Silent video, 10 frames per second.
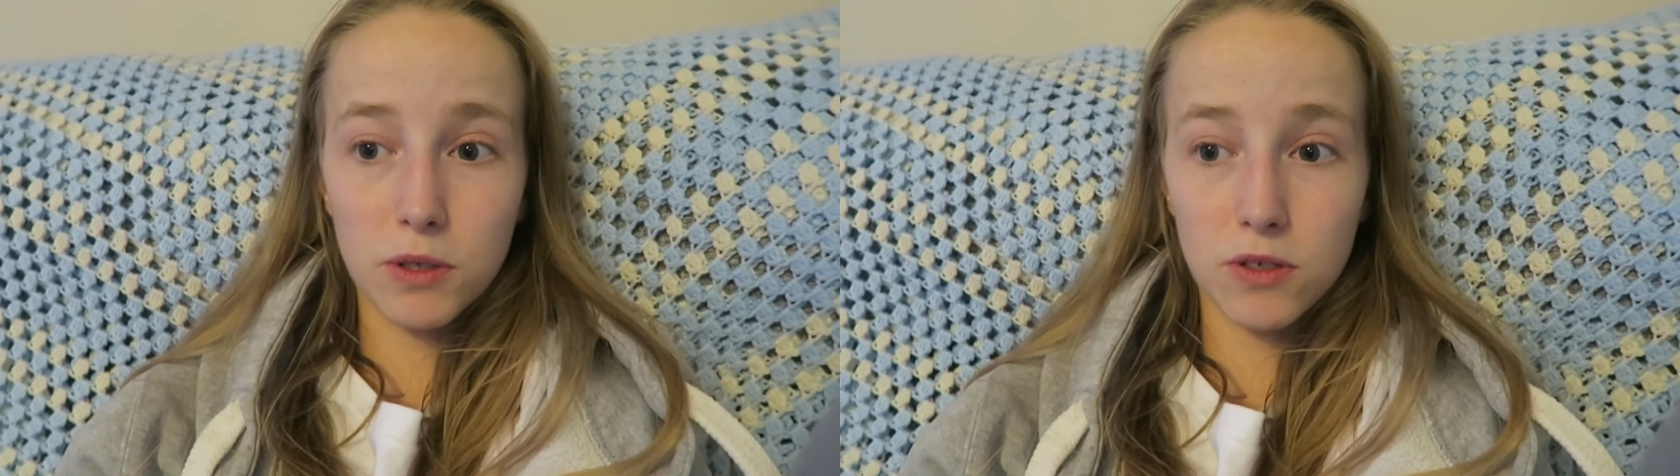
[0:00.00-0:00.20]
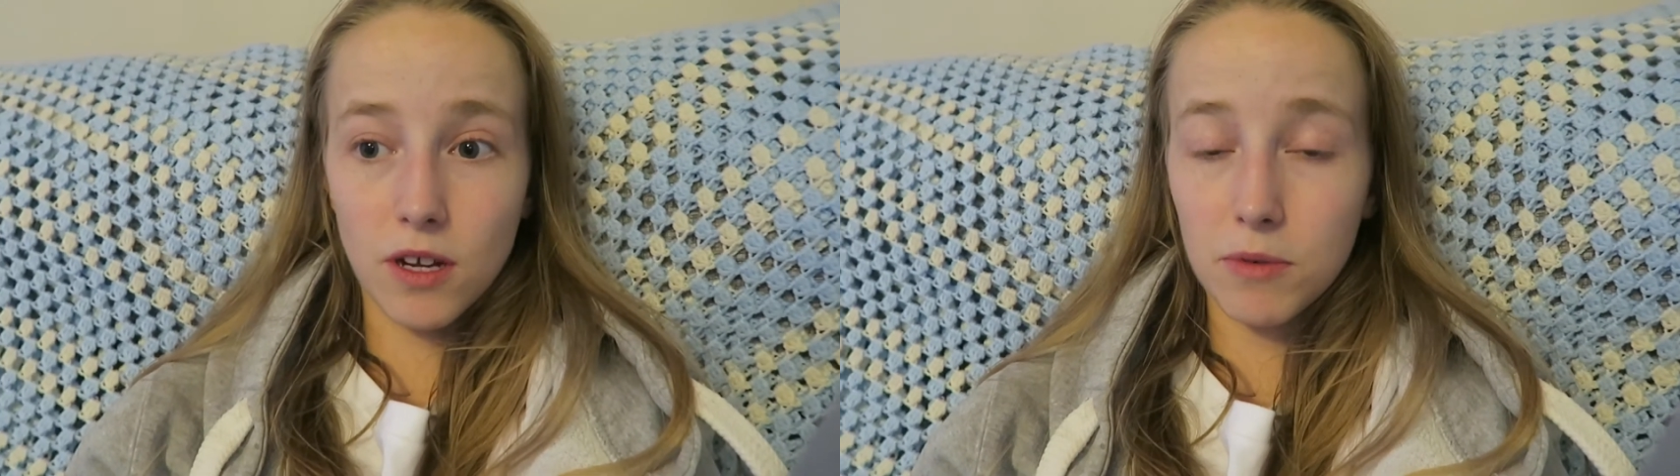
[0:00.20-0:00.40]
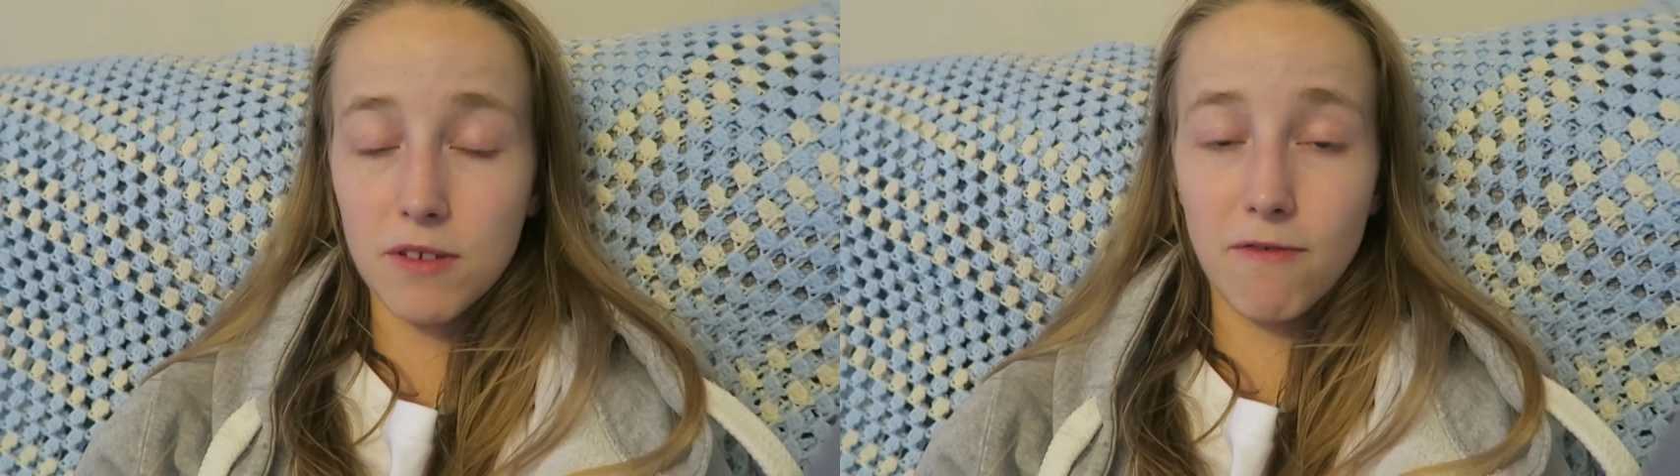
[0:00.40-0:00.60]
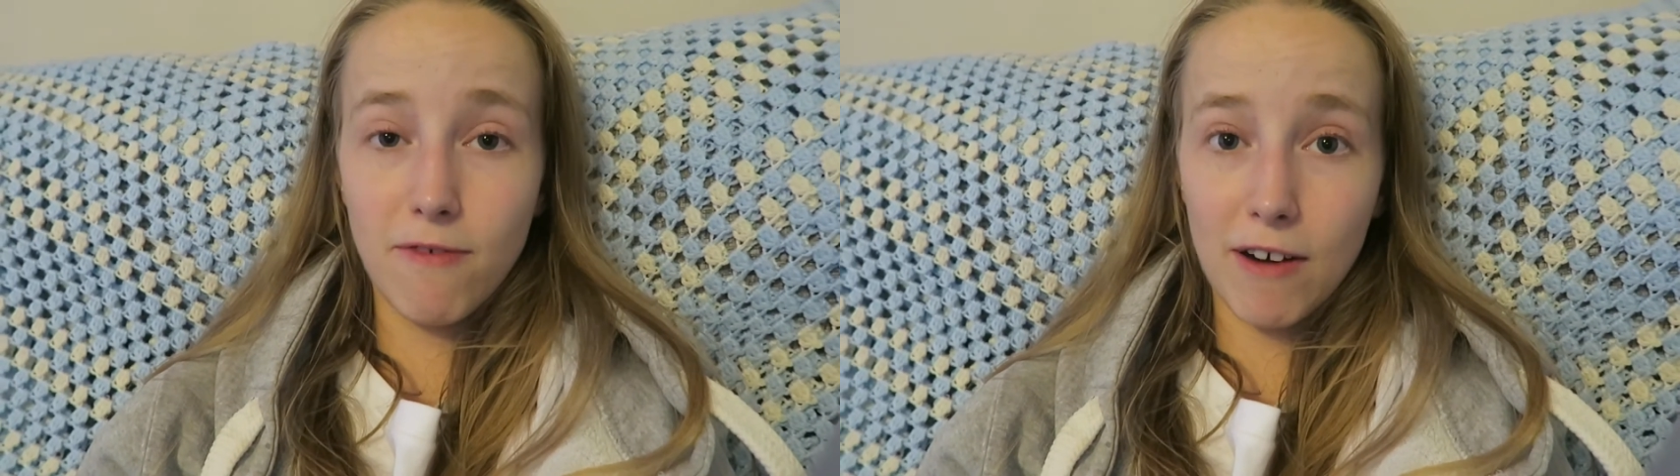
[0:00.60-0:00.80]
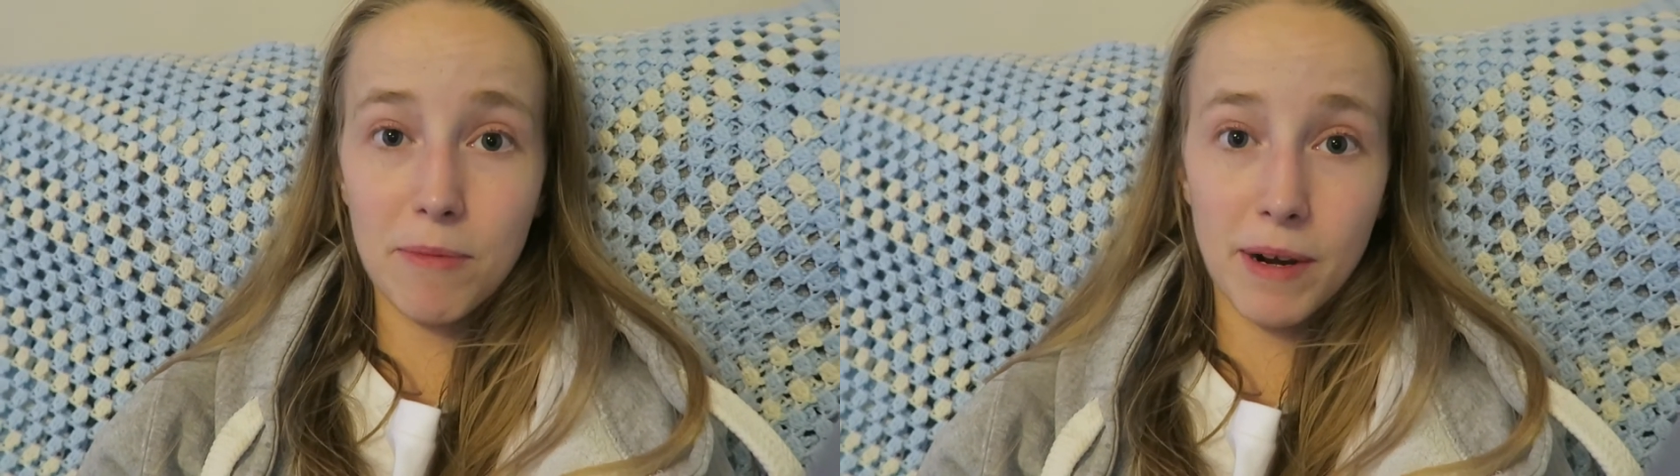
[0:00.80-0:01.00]
because I was
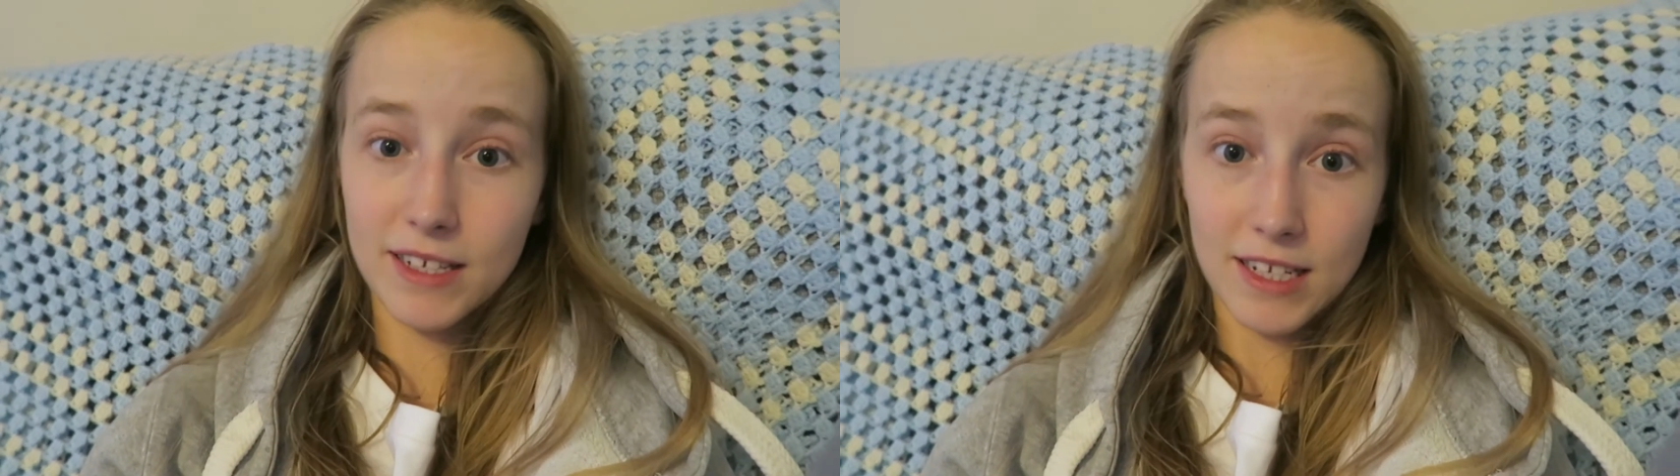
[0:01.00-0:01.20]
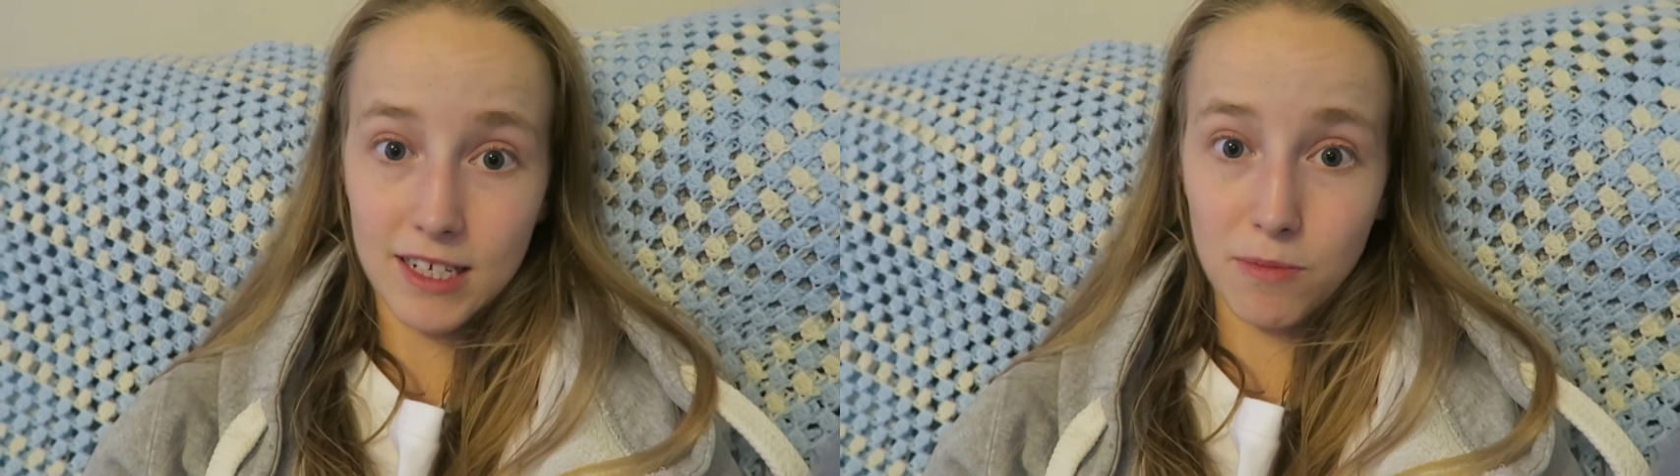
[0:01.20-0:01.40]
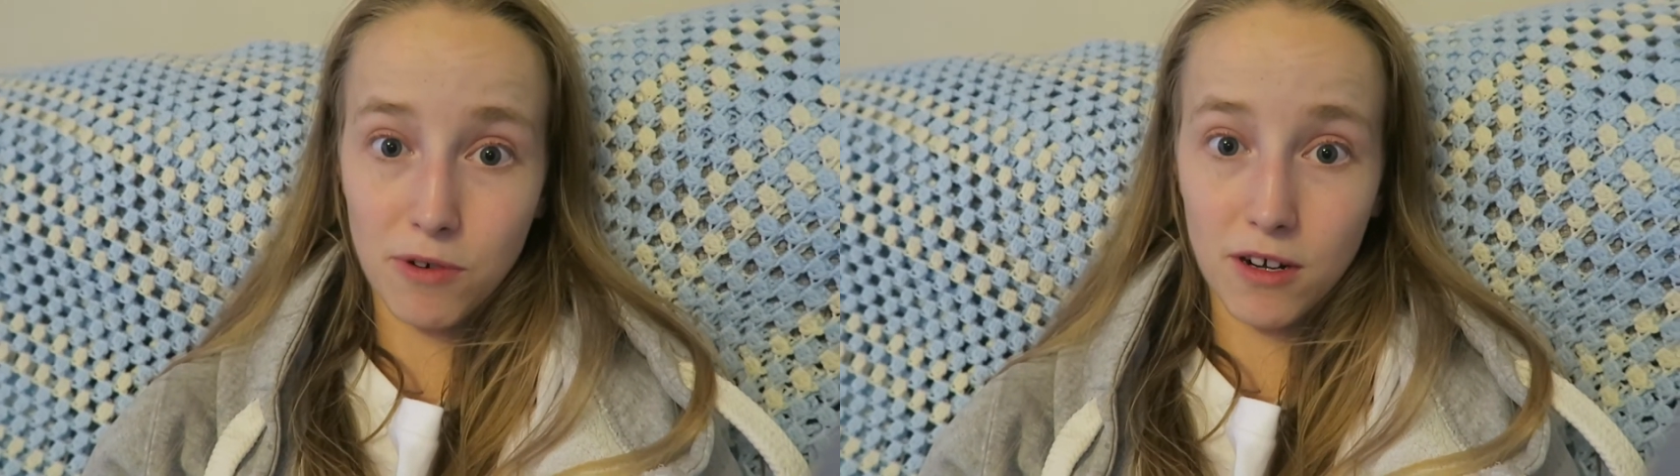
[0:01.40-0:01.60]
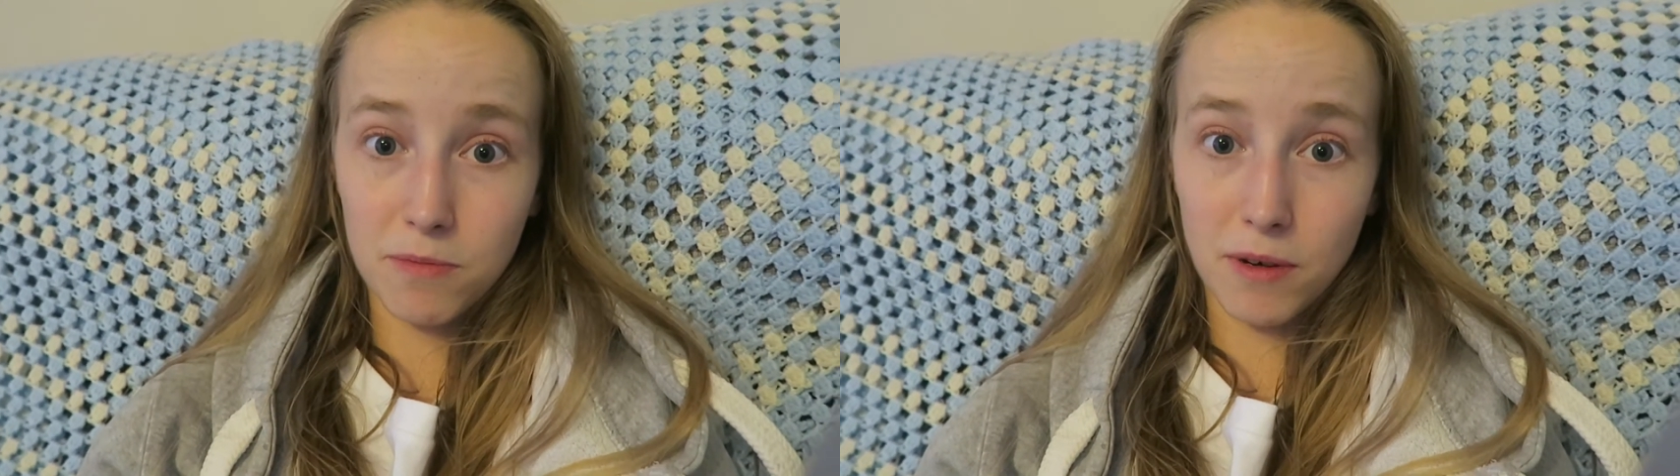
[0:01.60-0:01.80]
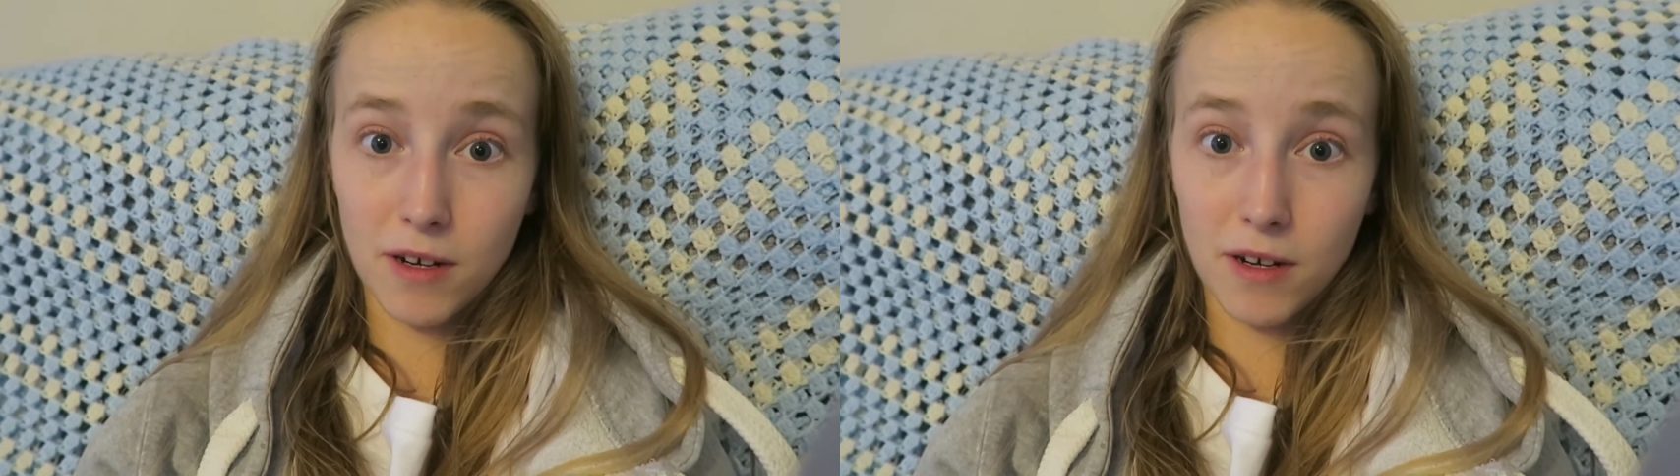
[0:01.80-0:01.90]
very pleasantly surprised.